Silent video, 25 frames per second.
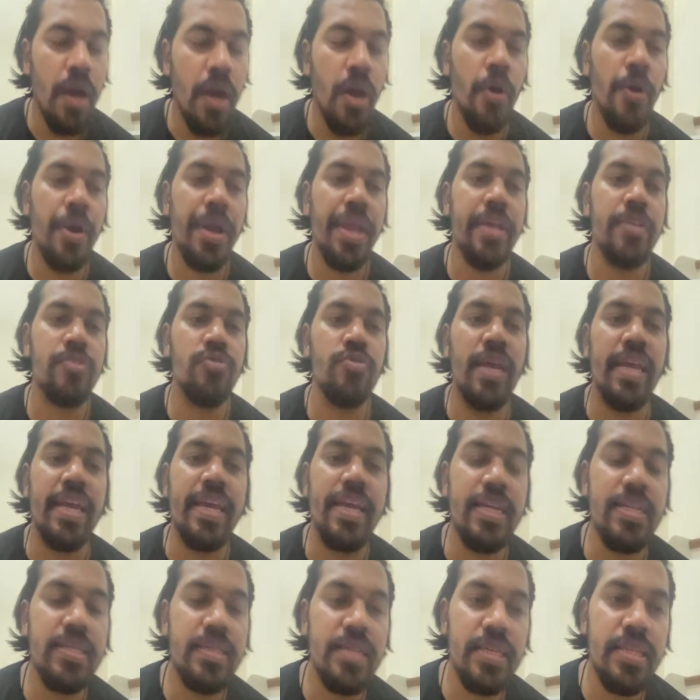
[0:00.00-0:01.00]
Okay, so I
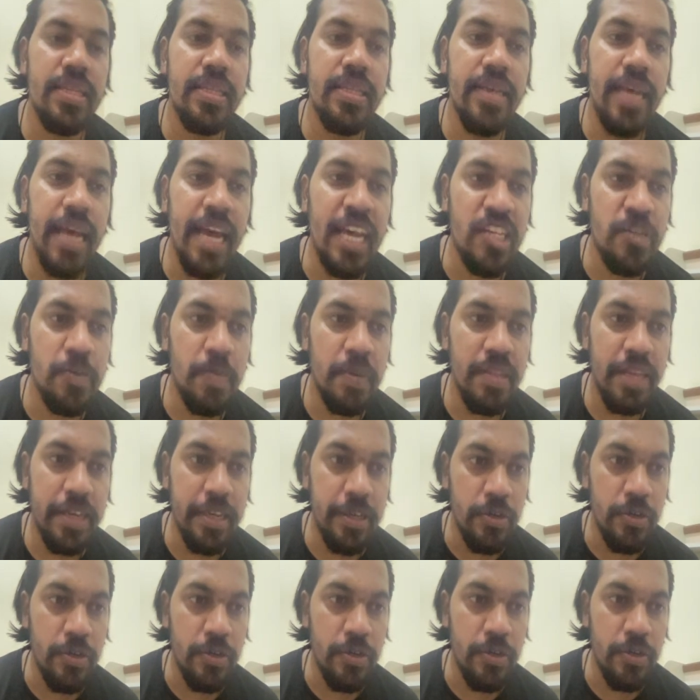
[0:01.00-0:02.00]
can see as per the
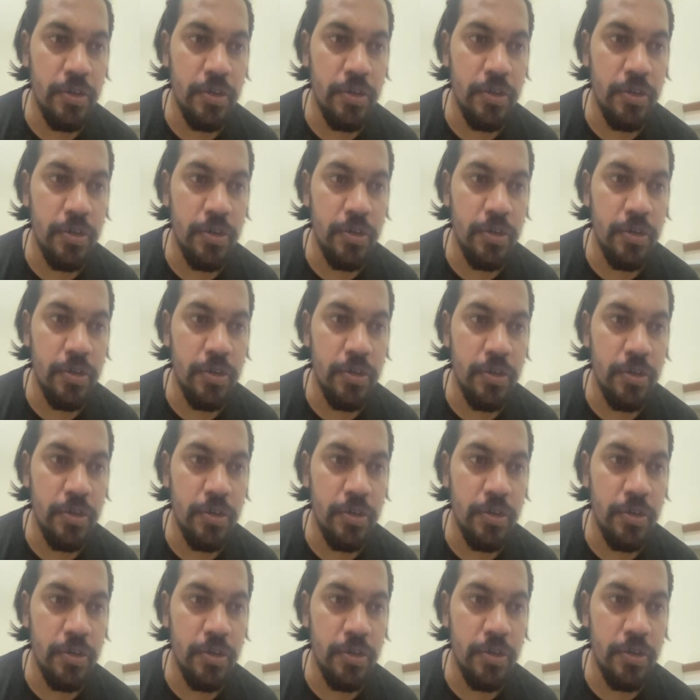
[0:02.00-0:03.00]
YouTube, the connection
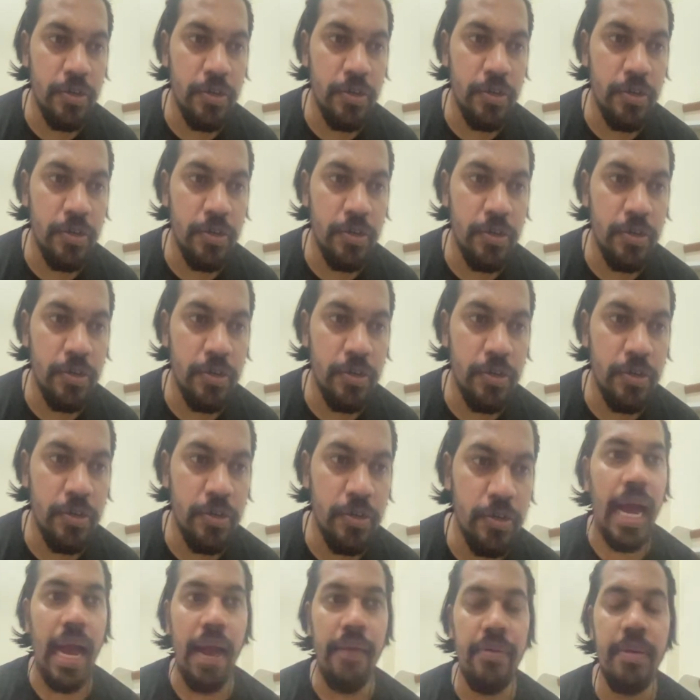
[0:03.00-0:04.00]
is excellent.
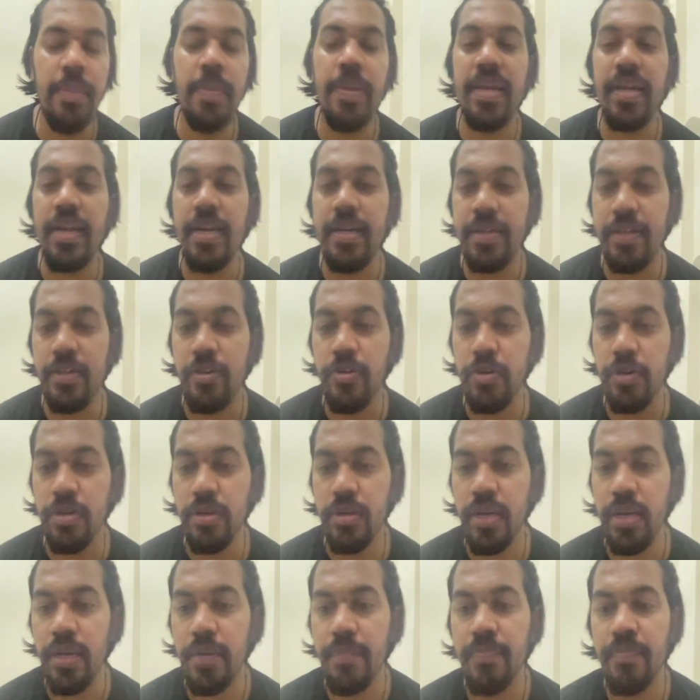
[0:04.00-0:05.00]
I will be continuing,
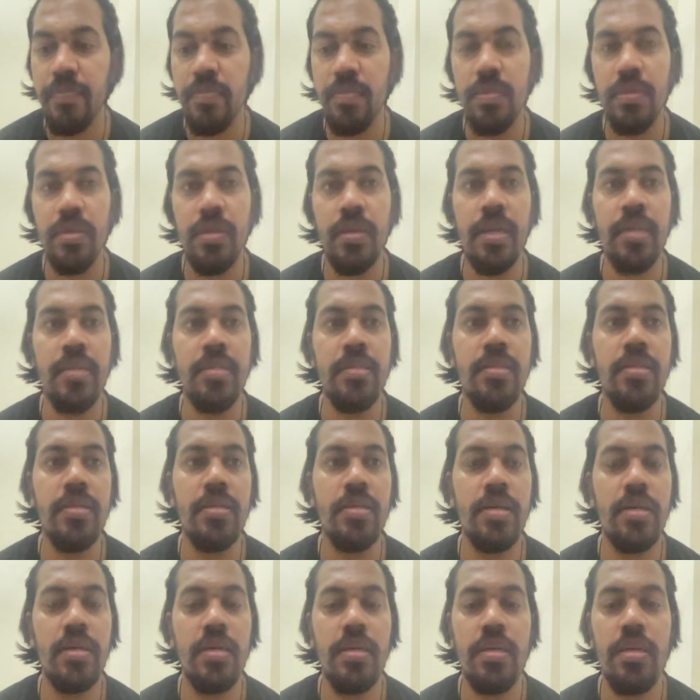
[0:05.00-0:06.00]
yeah, guys.
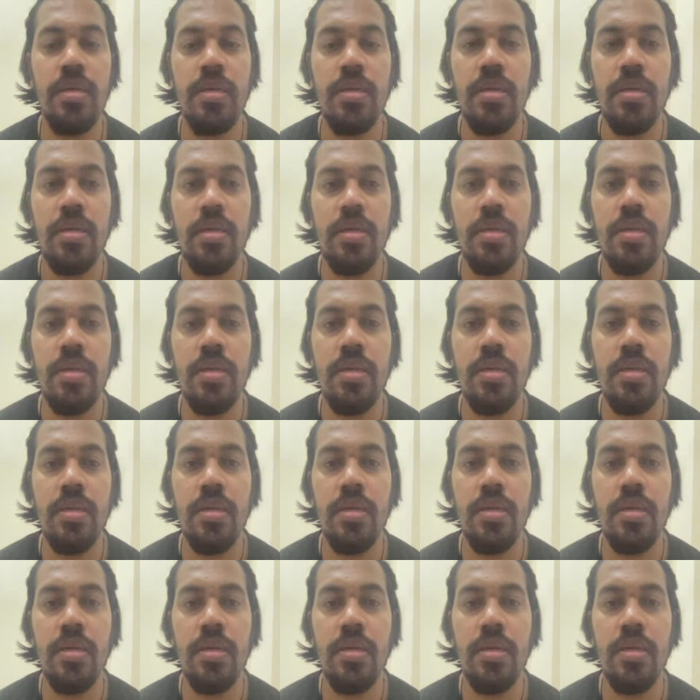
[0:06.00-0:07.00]

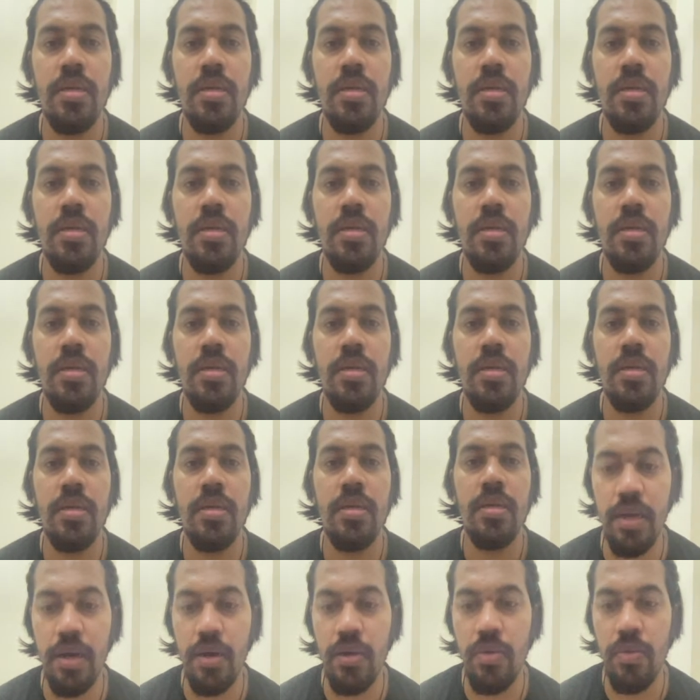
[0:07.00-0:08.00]
Let me
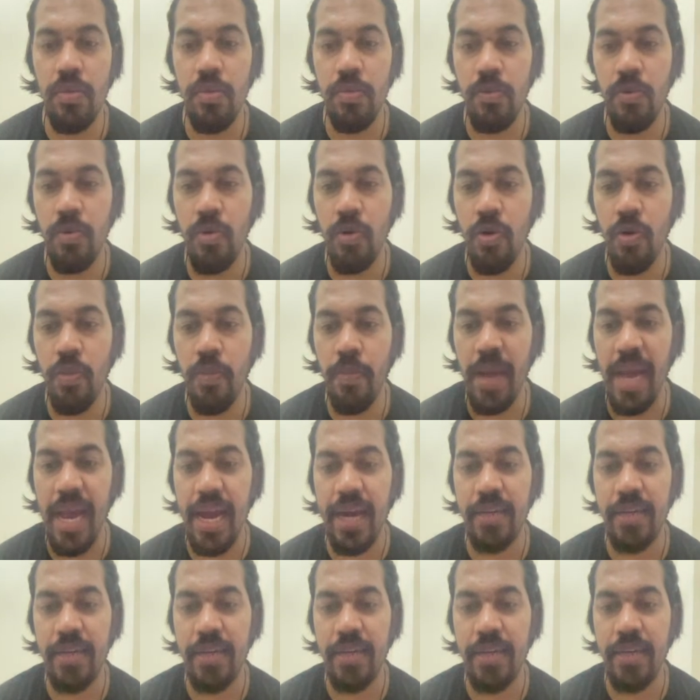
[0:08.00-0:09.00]
now go
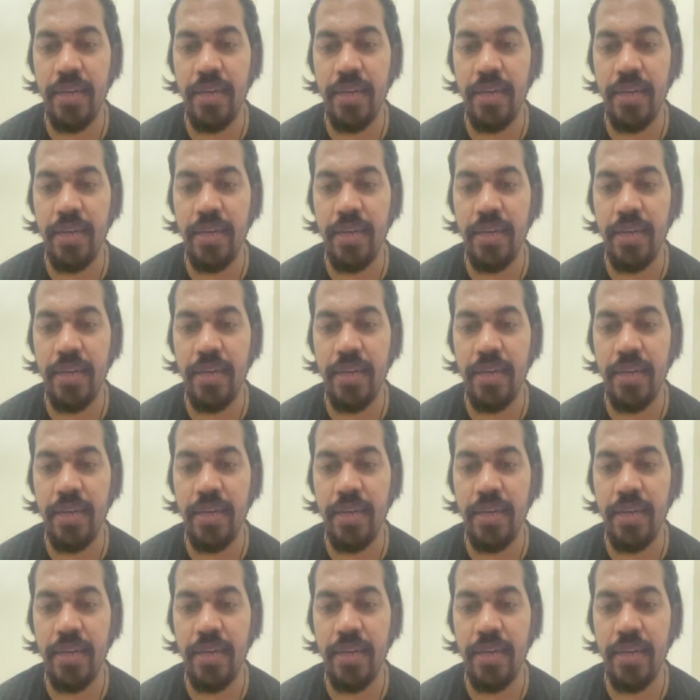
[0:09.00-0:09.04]
back to